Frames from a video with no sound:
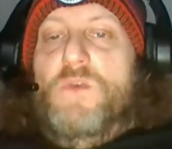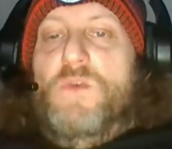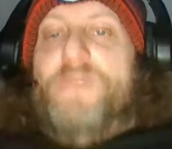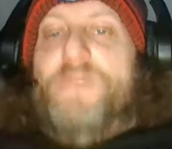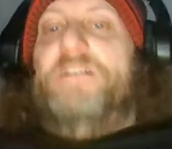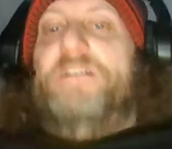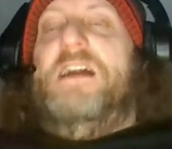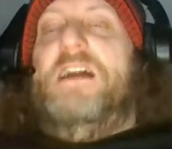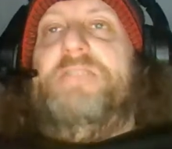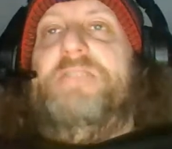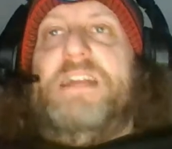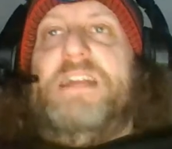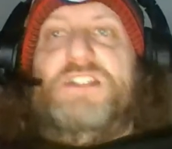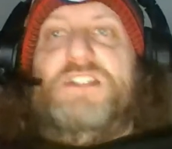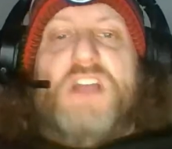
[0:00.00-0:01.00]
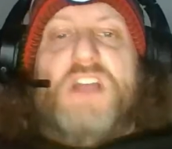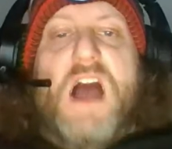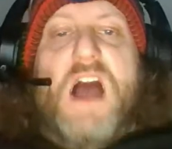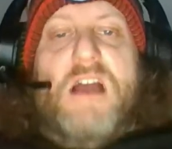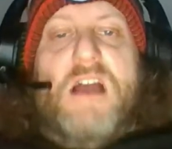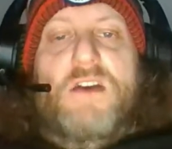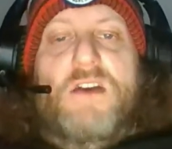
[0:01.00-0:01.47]
with Philadelphia against
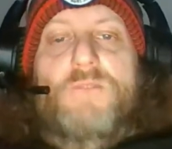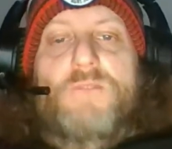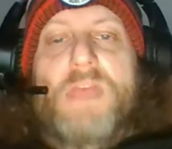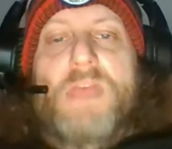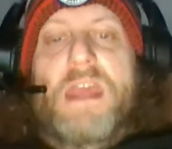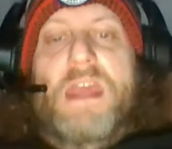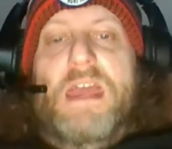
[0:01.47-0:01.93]
Chicago,